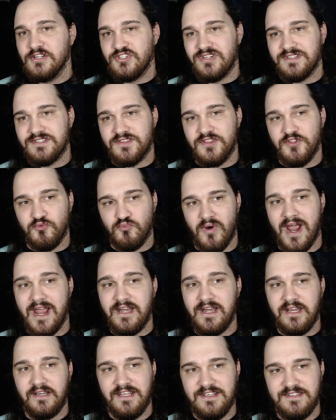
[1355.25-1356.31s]
just the
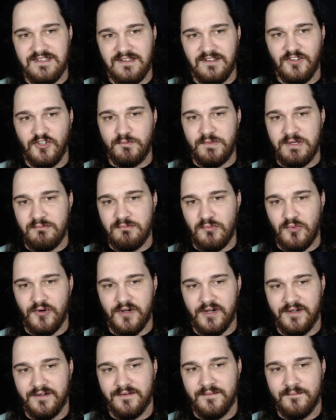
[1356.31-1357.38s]
writing needs a little bit
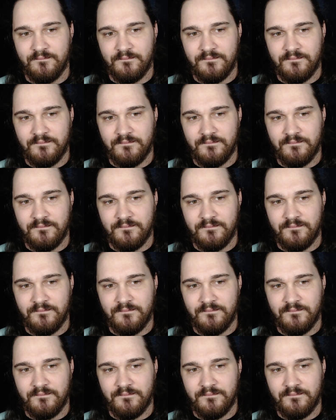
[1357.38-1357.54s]
more